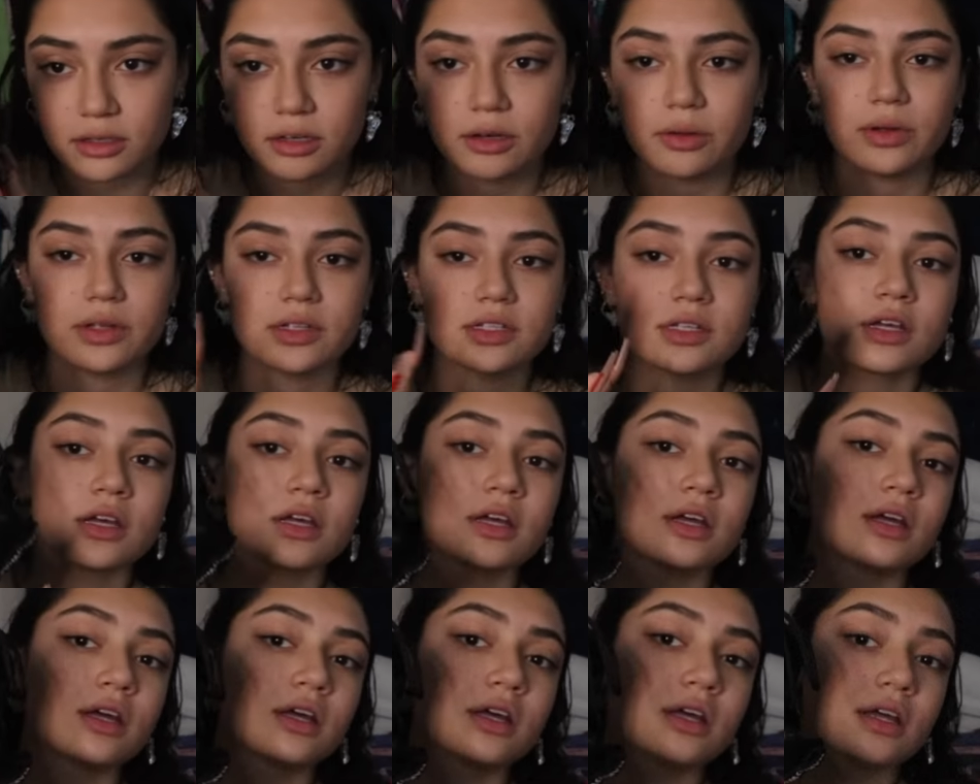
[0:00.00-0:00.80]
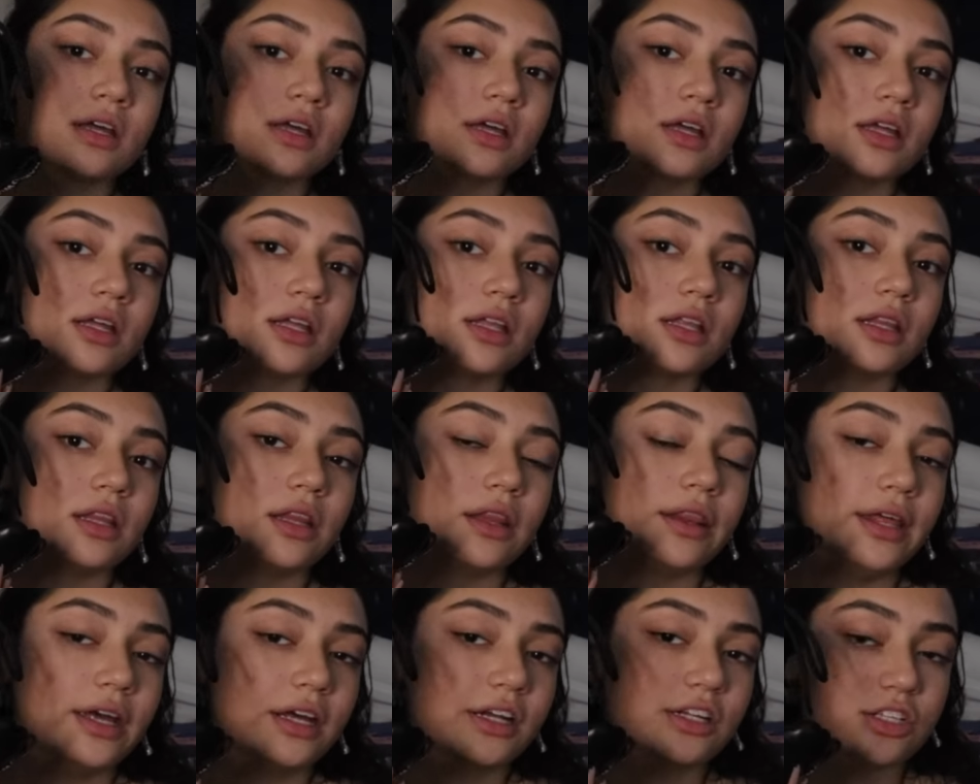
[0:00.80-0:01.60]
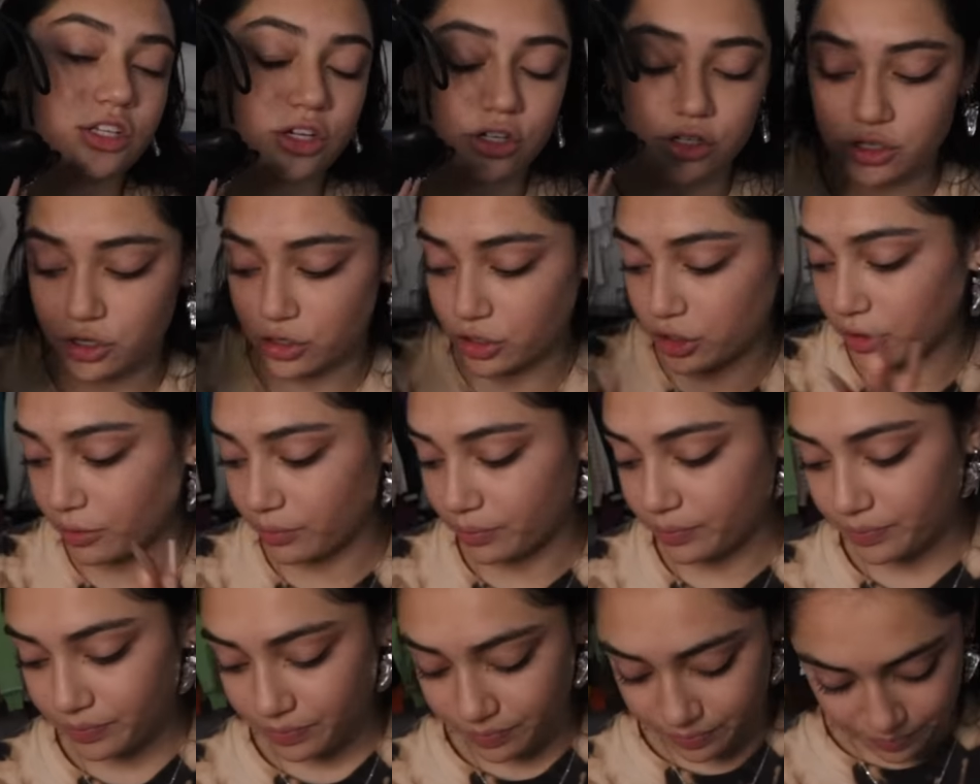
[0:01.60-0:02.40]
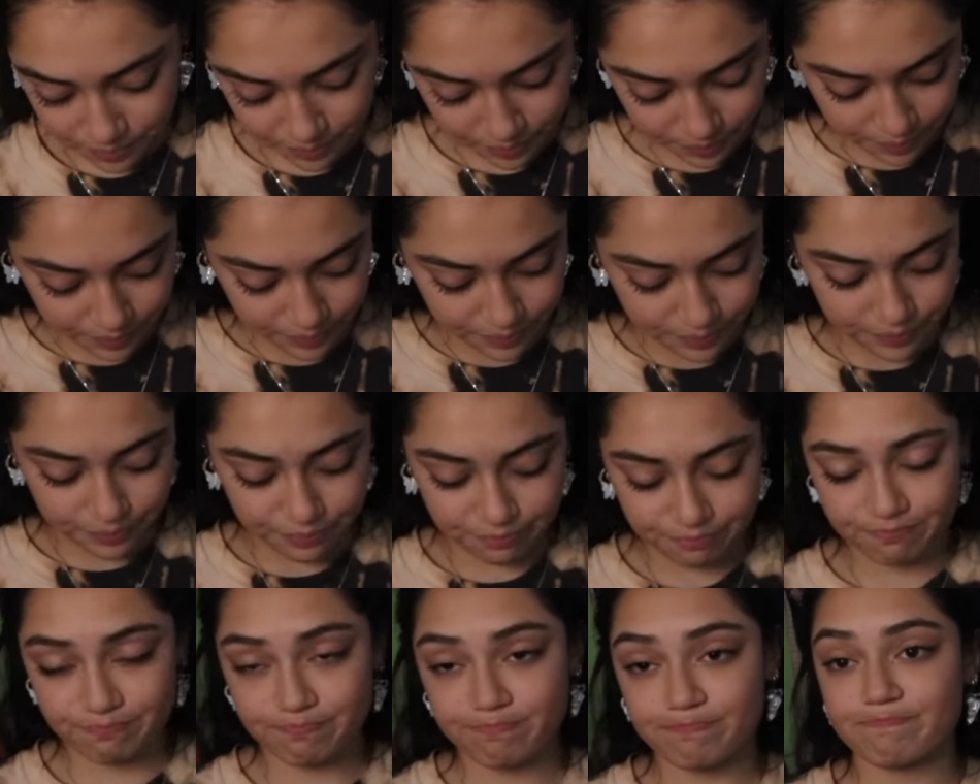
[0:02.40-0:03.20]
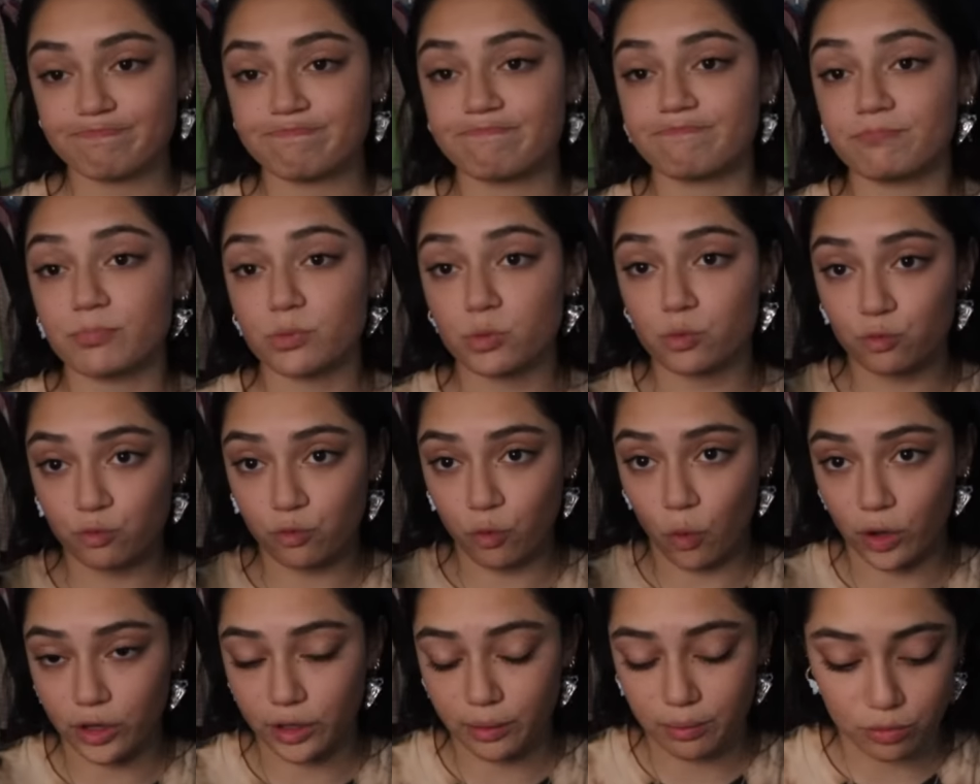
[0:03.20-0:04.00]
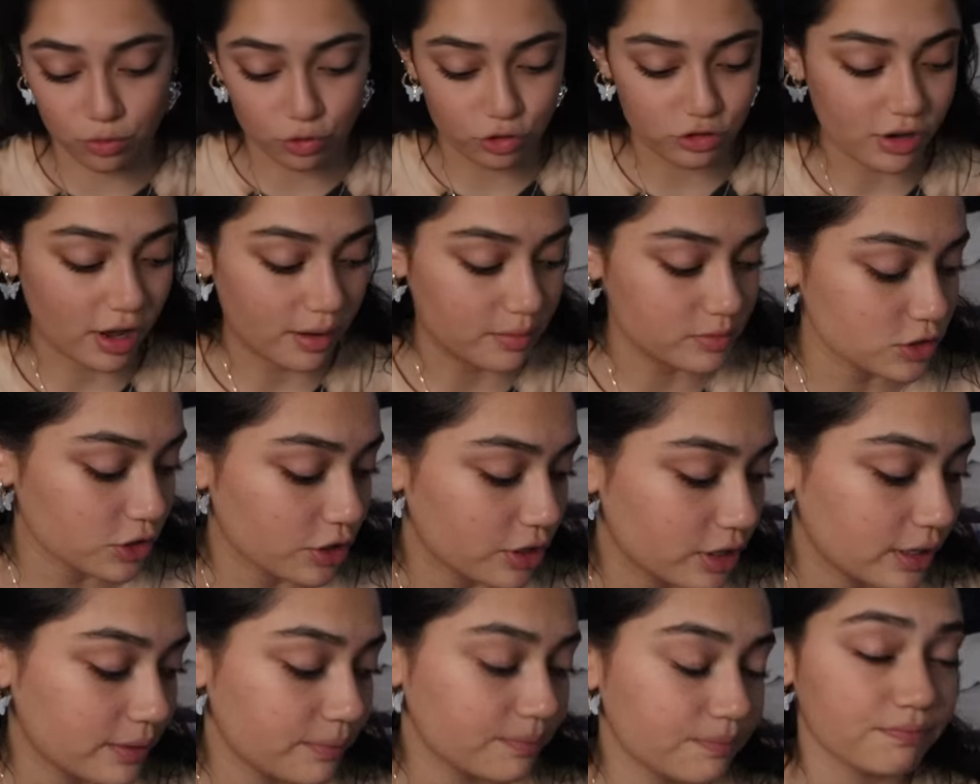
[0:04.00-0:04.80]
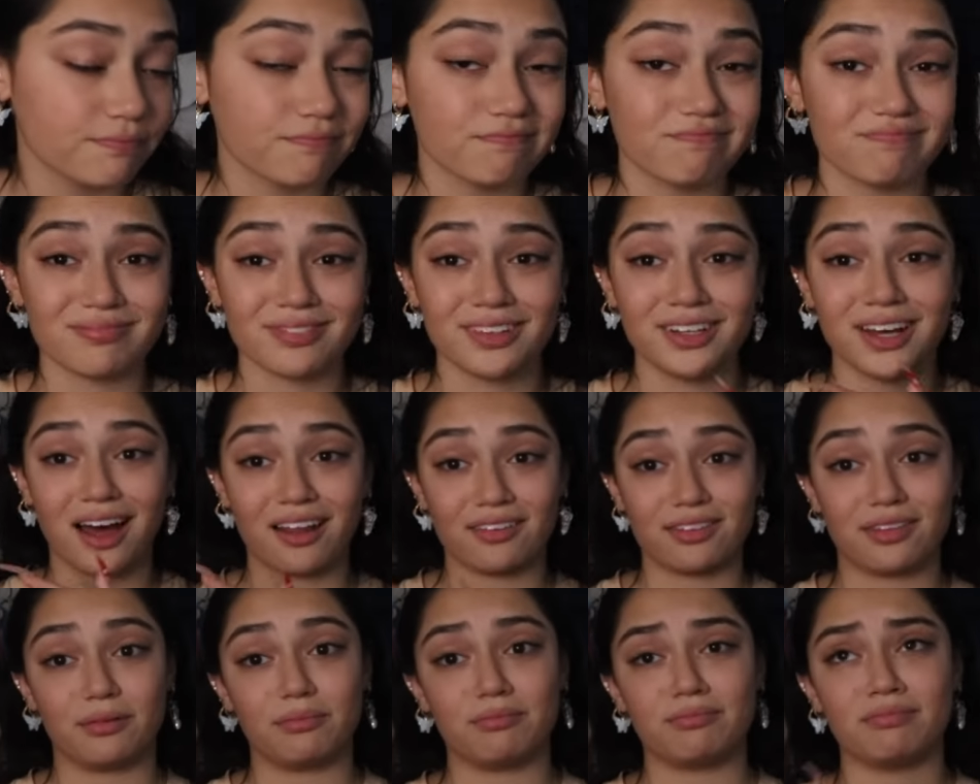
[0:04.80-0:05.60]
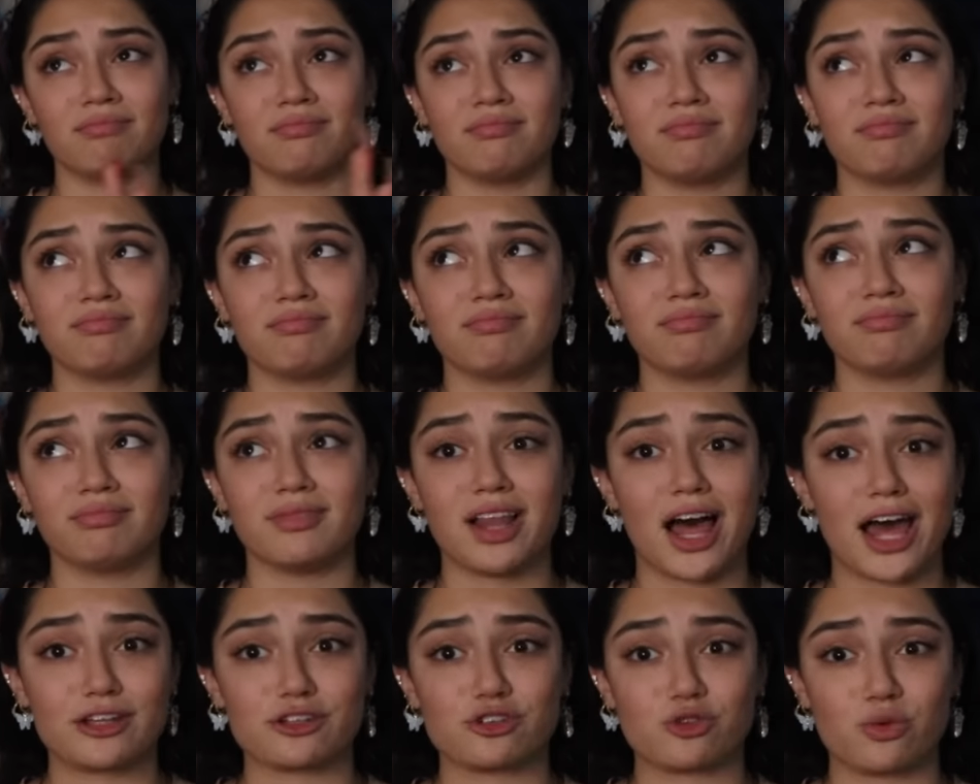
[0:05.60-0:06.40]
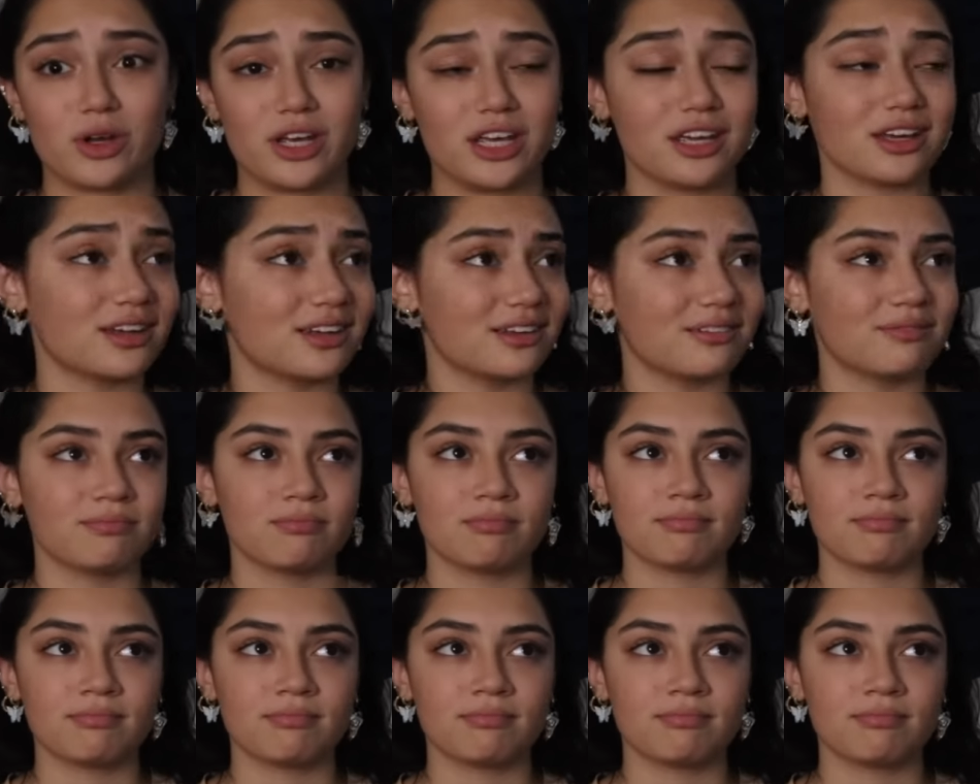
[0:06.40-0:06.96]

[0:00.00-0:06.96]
Anyways, these are so cute. Worn them 3 times already. Got them last week.